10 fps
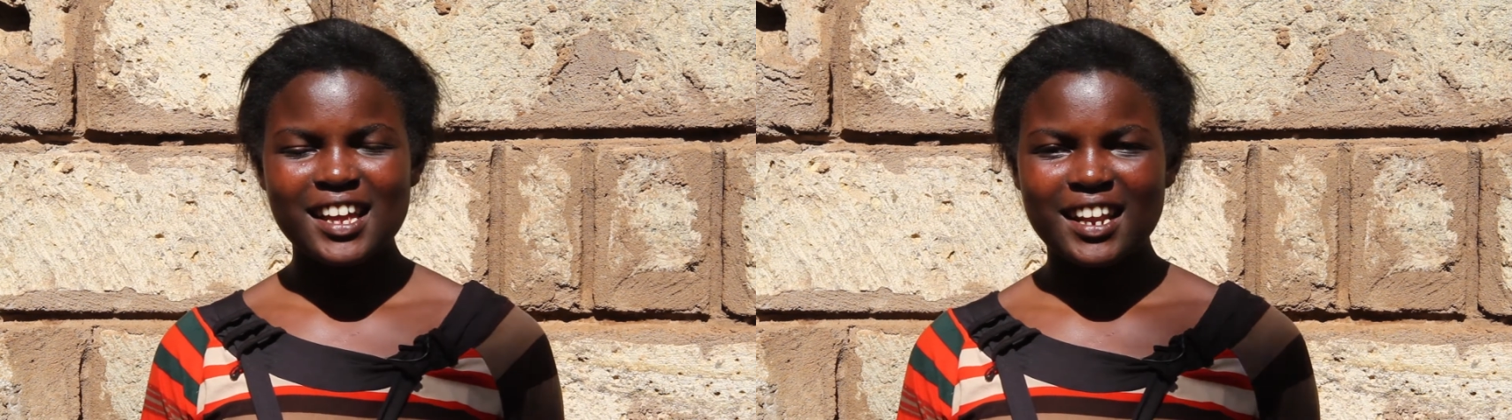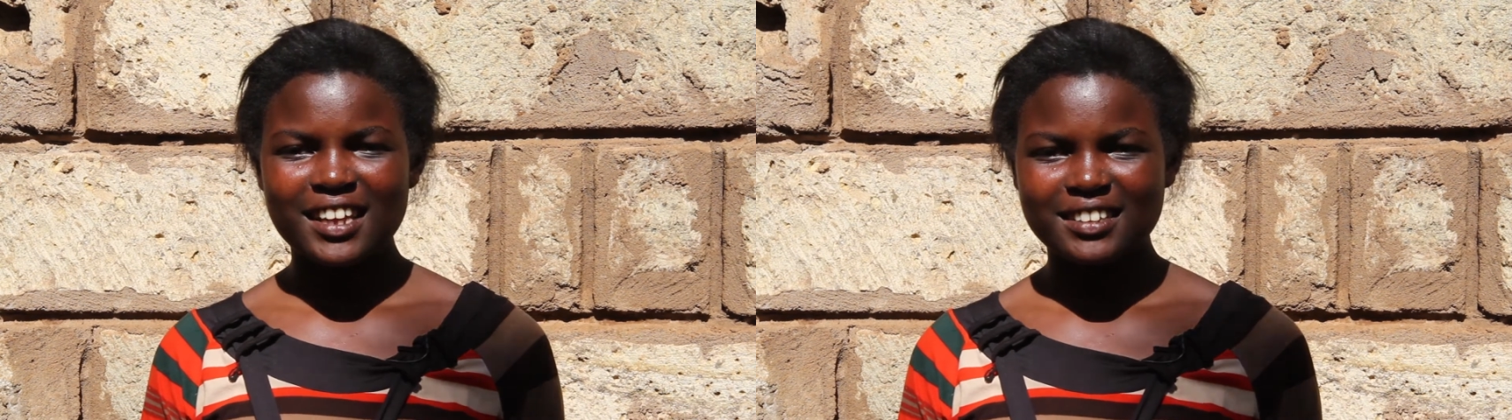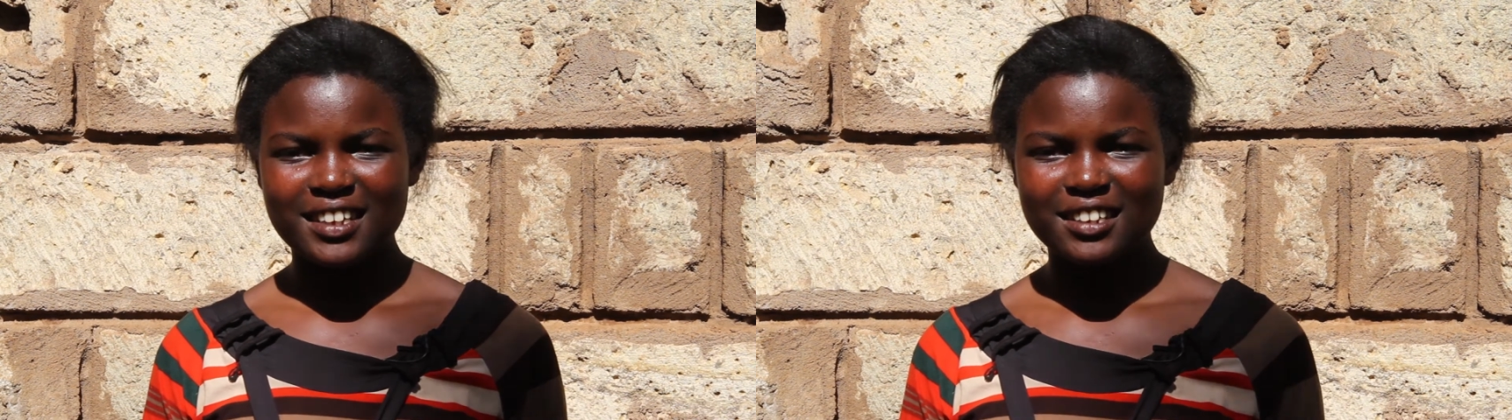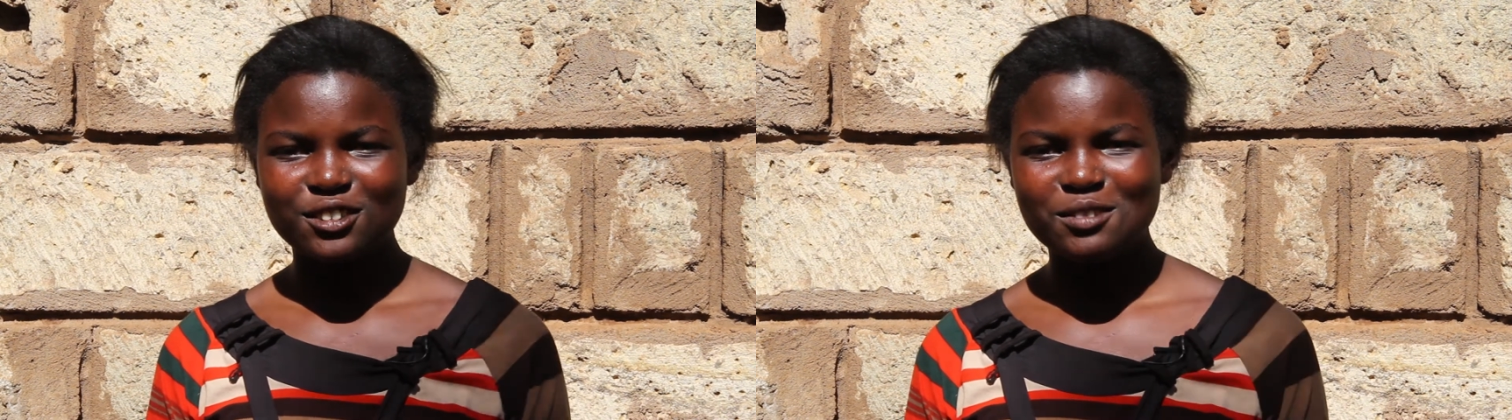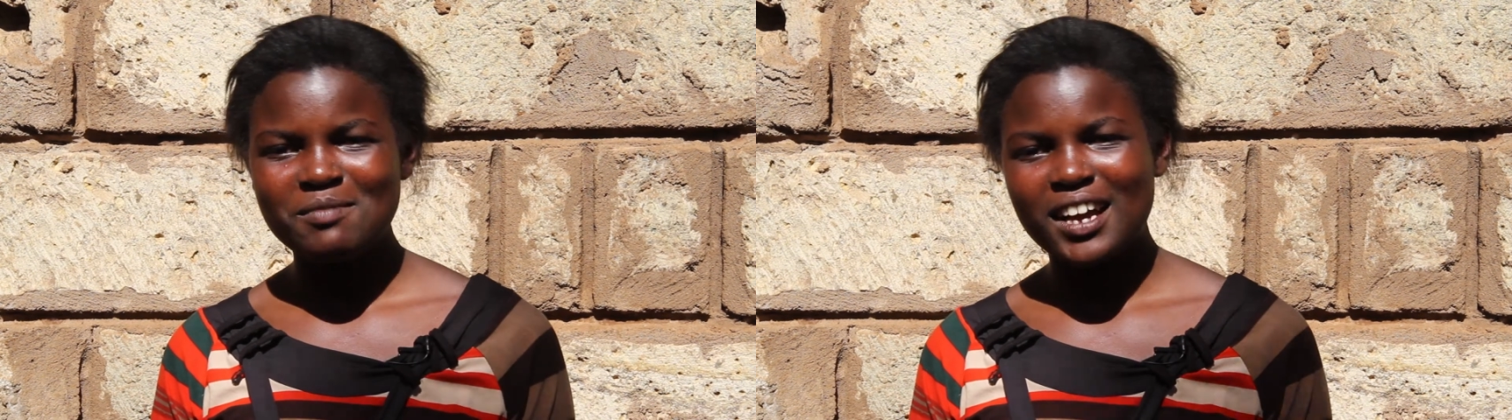elected
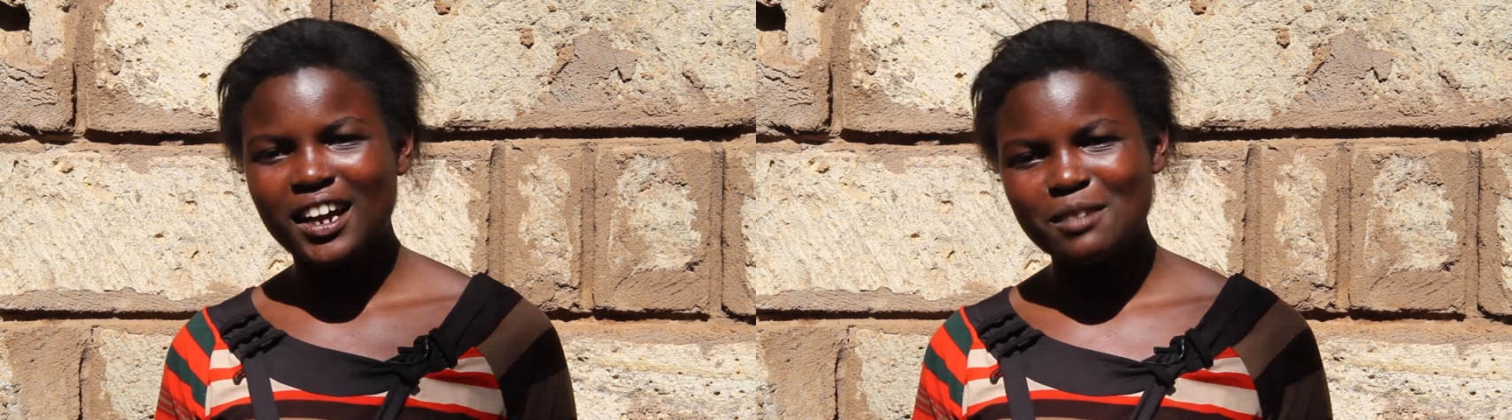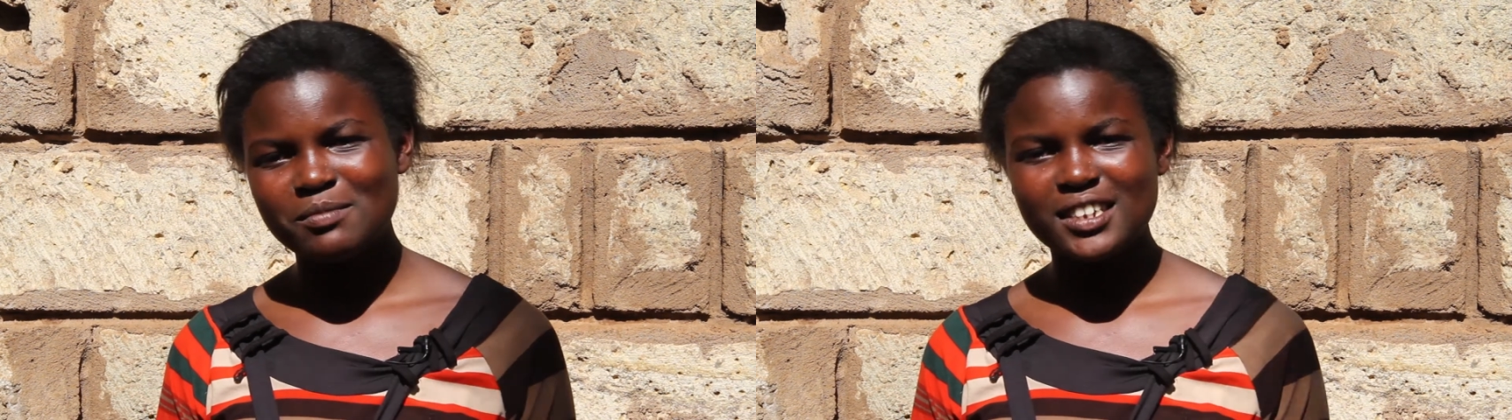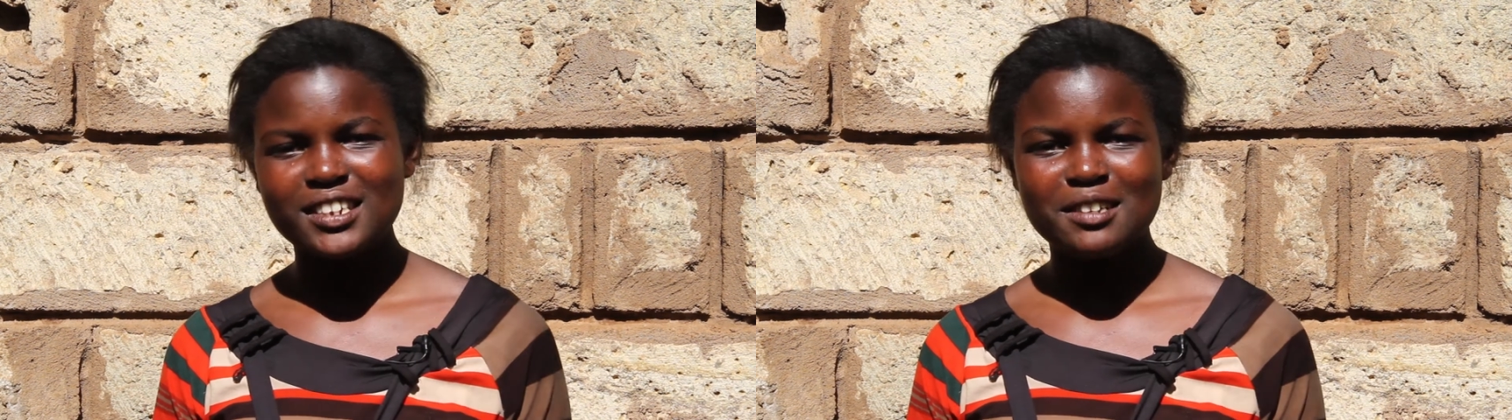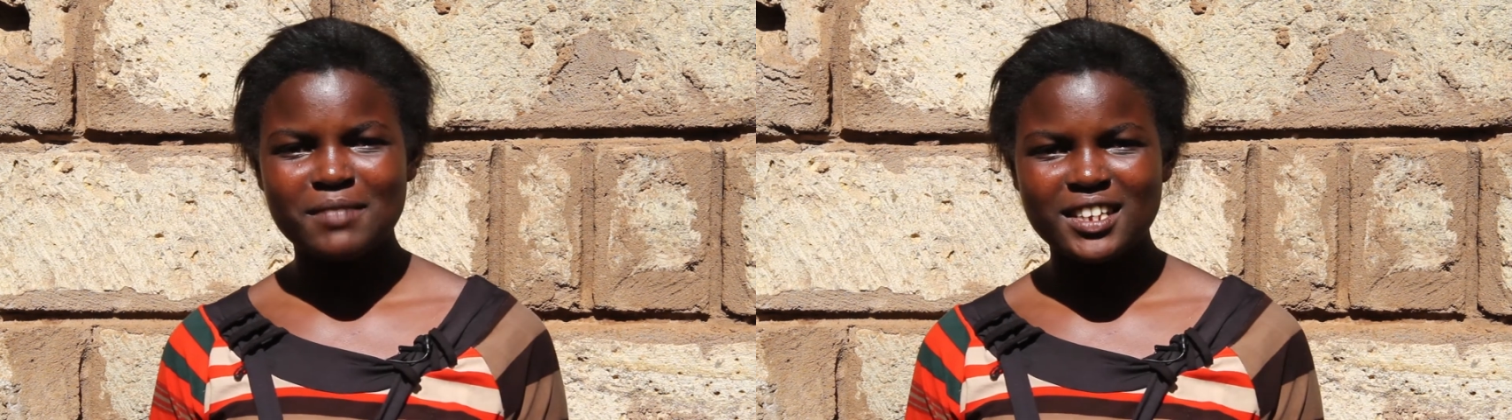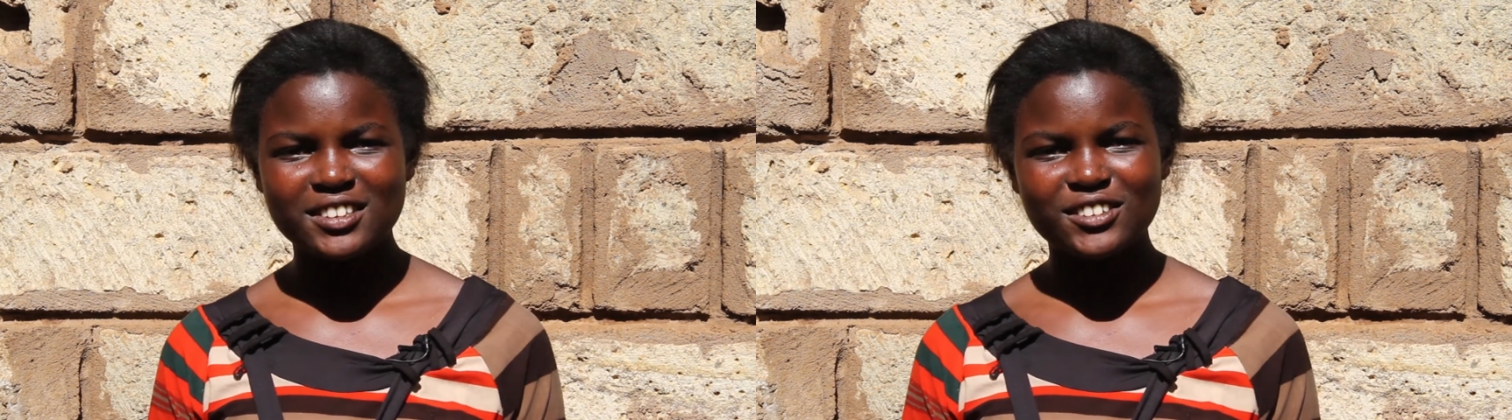to be a captain in
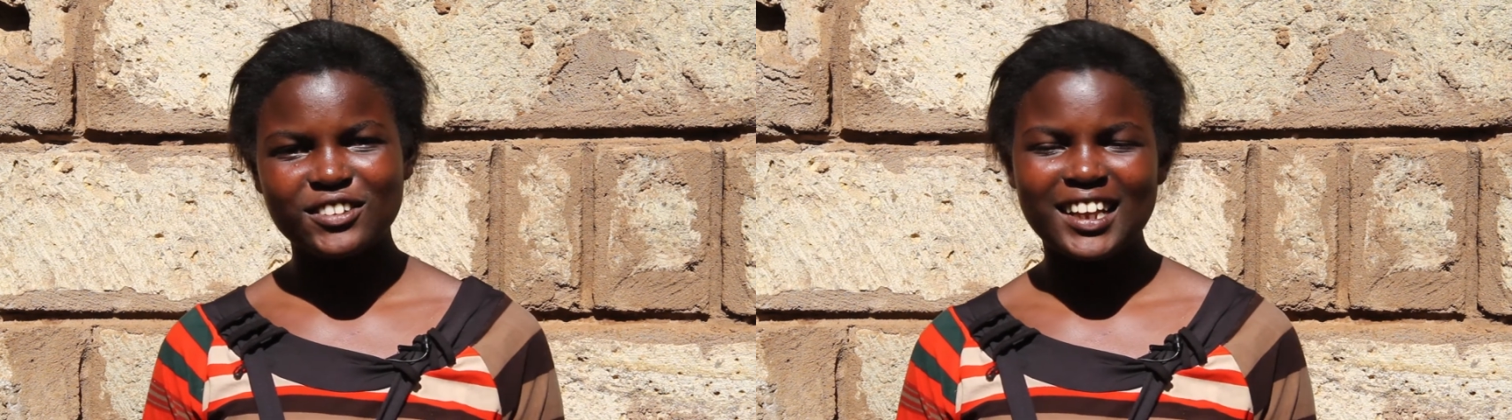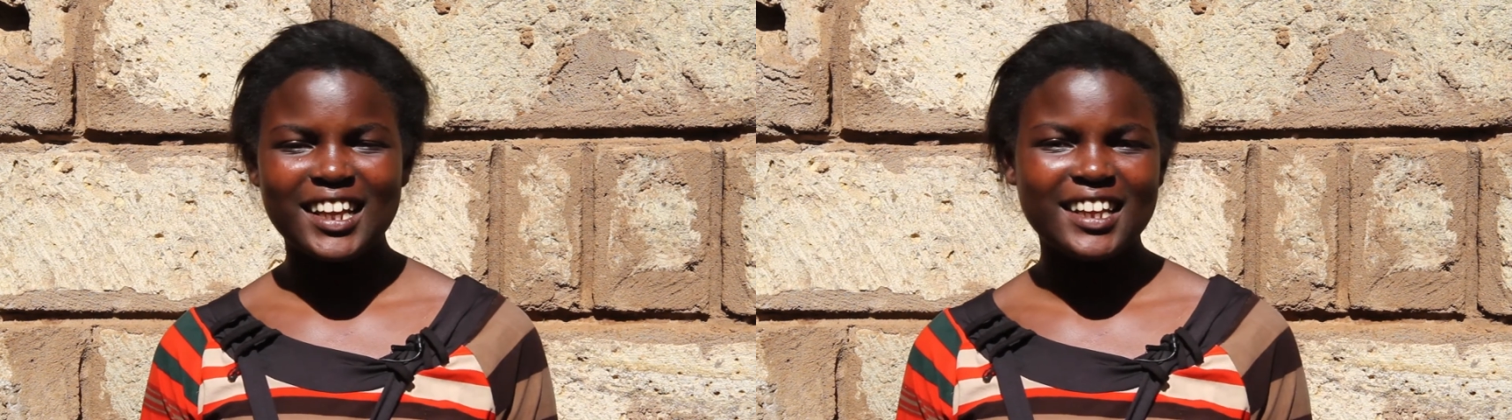my school